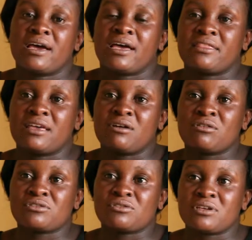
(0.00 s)
and they are
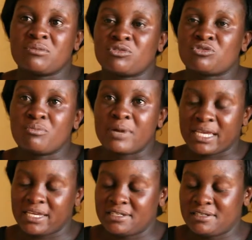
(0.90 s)
also able to
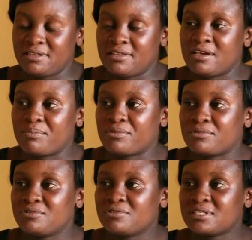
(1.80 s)
market their
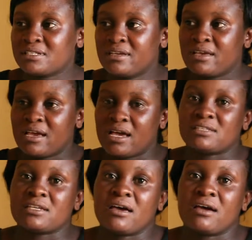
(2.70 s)
produce
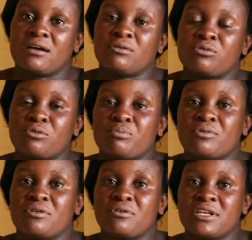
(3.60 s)
as a group
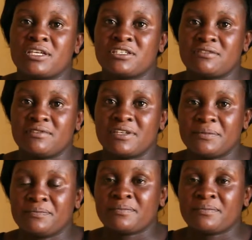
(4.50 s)
collectively